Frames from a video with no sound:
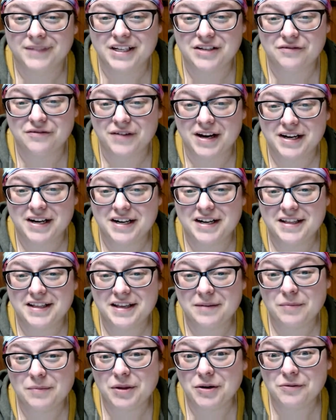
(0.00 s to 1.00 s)
Did you find
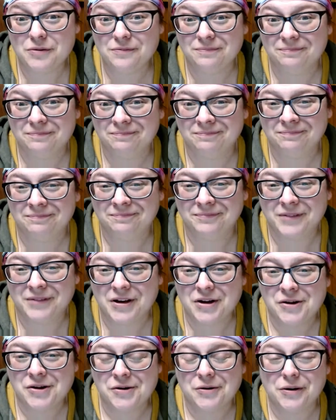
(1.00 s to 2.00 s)
anything blue?
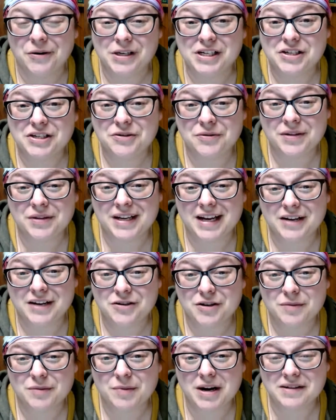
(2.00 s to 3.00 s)
Or did you only
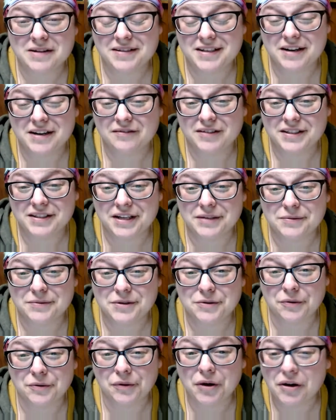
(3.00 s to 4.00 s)
catch all the brown stuff because that's
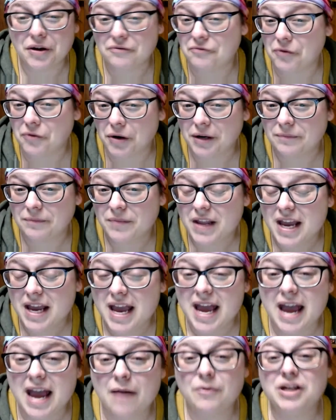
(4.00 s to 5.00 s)
what you were looking for?
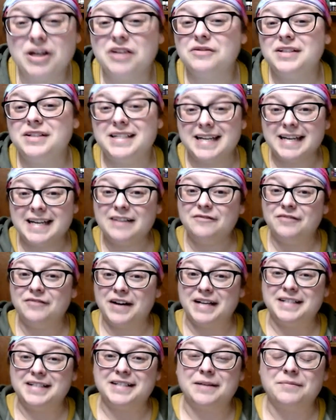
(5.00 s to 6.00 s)
And when you did
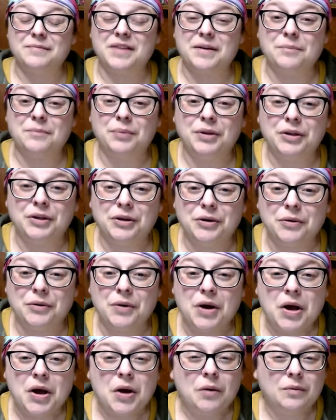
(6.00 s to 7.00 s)
find something
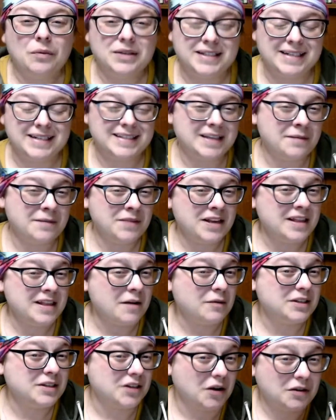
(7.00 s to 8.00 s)
blue, was it something
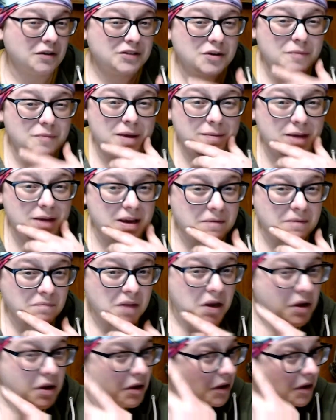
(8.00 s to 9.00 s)
that was also maybe
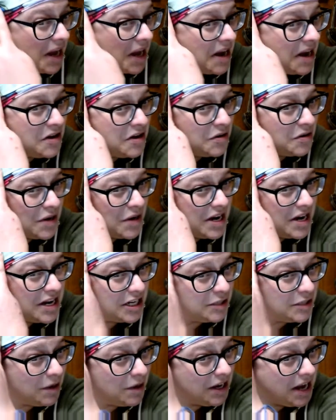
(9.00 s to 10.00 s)
kind of
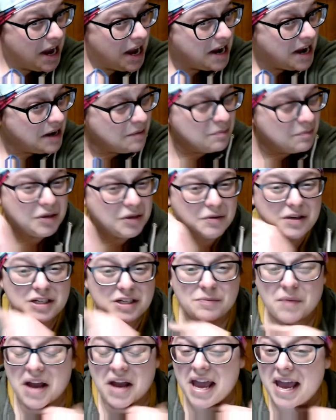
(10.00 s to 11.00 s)
greenish, but kind of
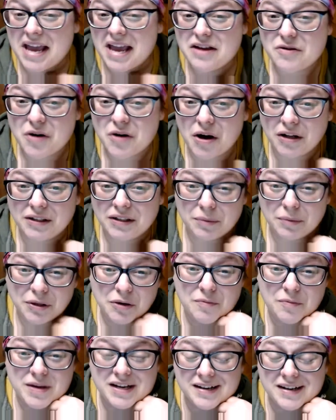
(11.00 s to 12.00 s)
bluish? But hey, you called it
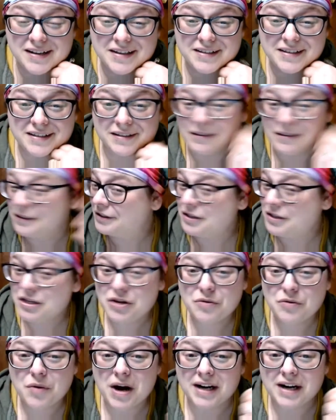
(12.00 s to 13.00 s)
blue because
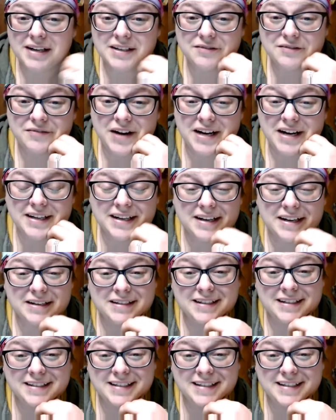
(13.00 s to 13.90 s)
you wanted to find it and